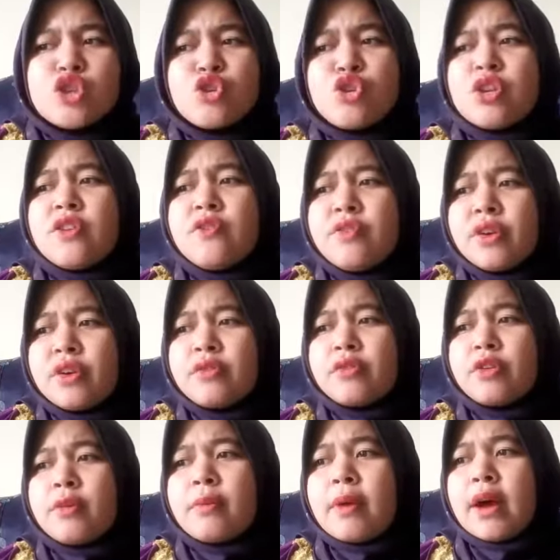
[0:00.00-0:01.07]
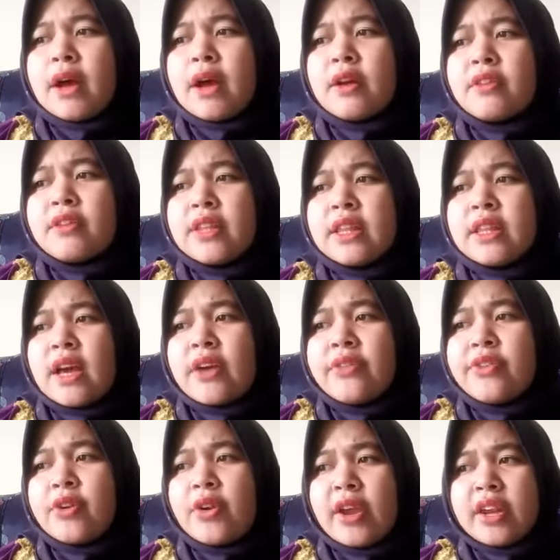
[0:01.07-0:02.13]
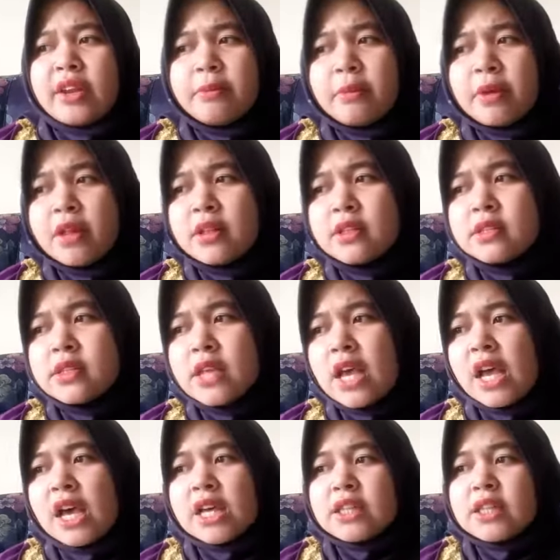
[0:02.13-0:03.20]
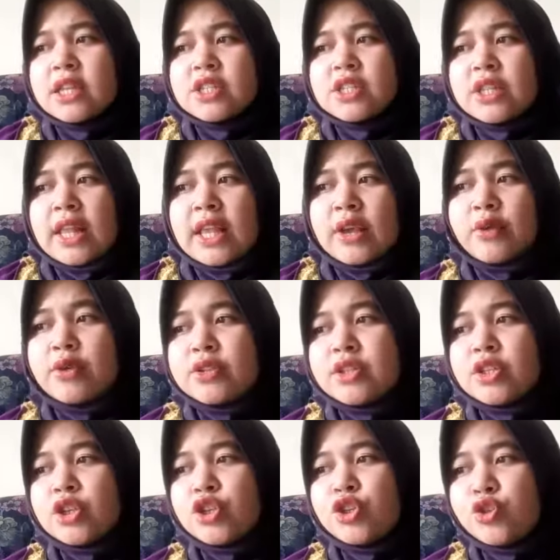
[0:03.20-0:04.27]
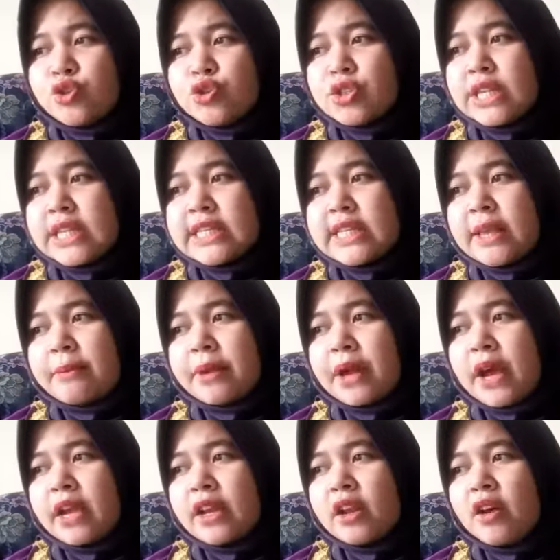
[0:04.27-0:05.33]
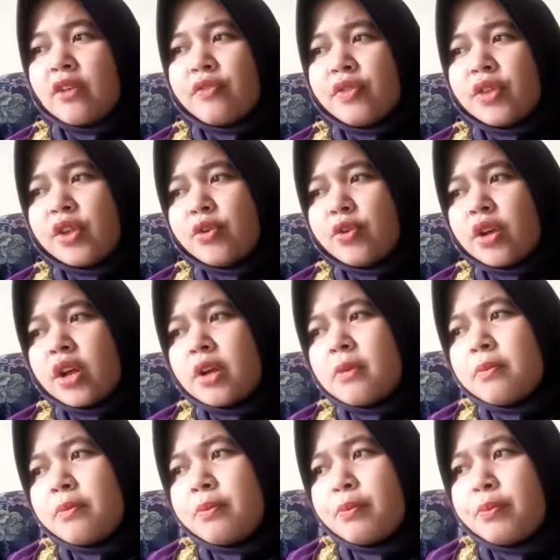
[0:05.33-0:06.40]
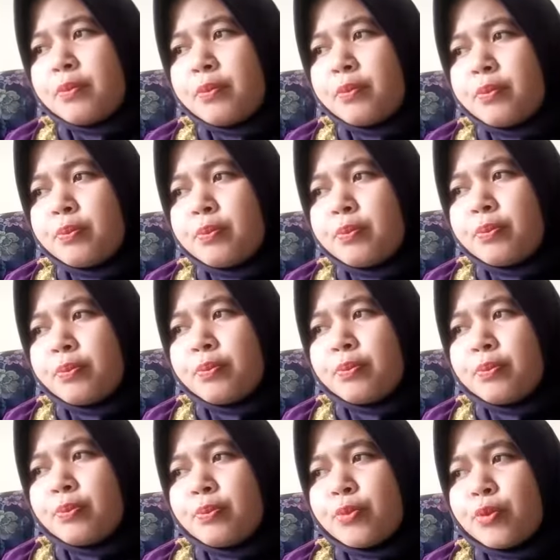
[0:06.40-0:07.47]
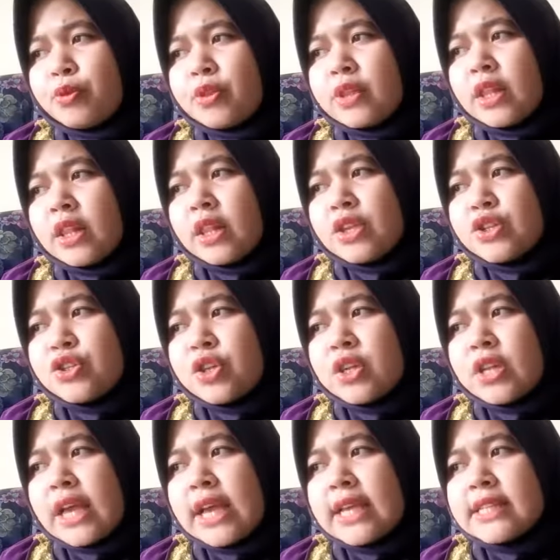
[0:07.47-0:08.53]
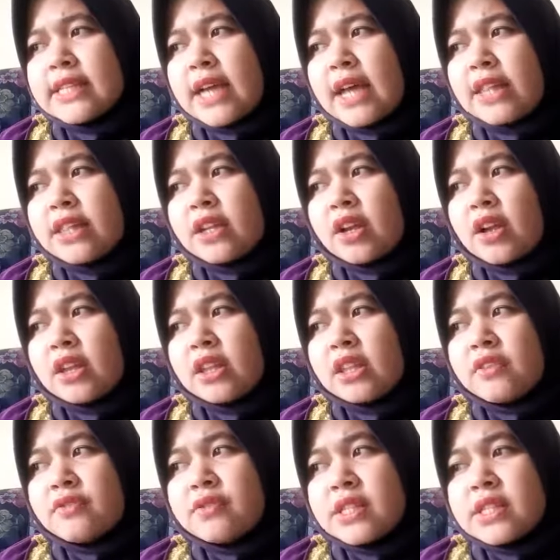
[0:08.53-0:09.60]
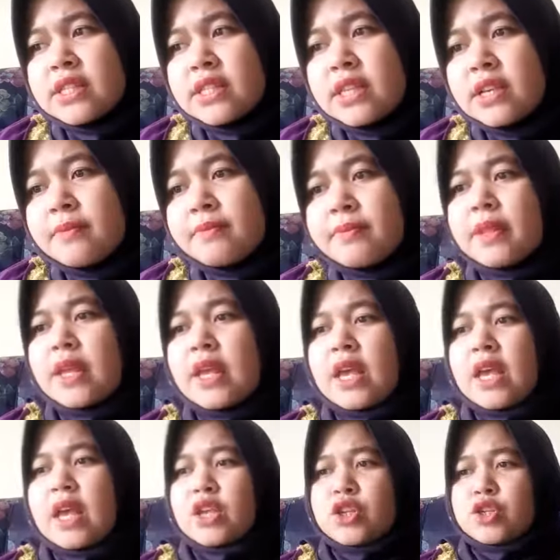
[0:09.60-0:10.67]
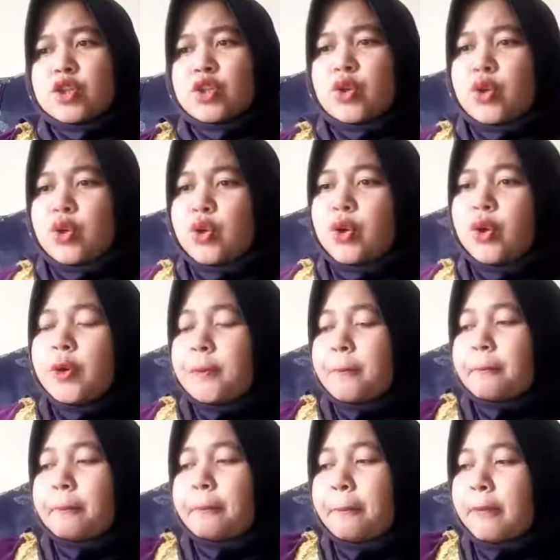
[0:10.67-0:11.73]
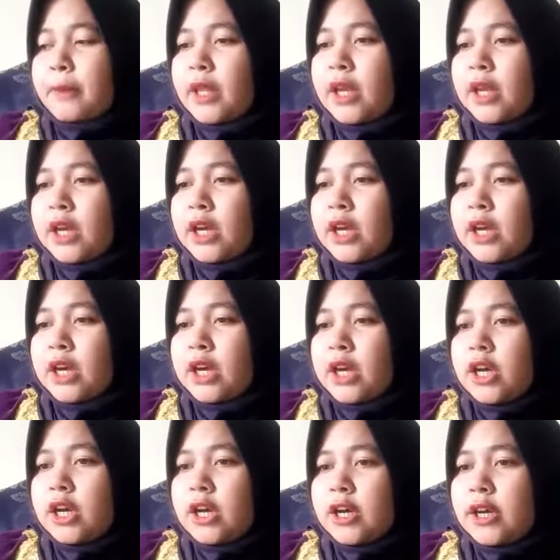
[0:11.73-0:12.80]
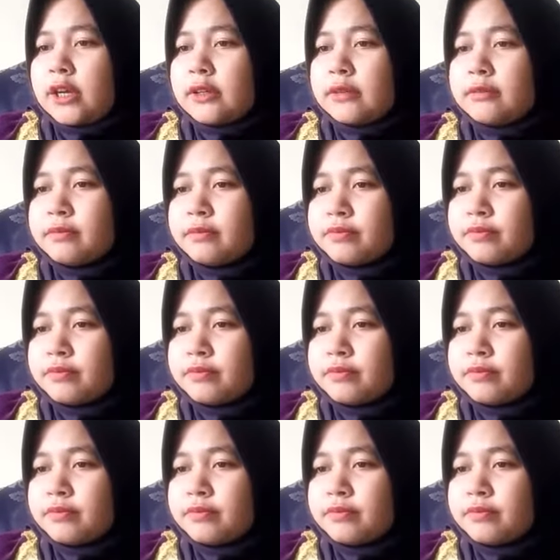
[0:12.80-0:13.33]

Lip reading: so different from that other animals? Does language use the same kind of neurocomputation as other cognitive system? So, uh,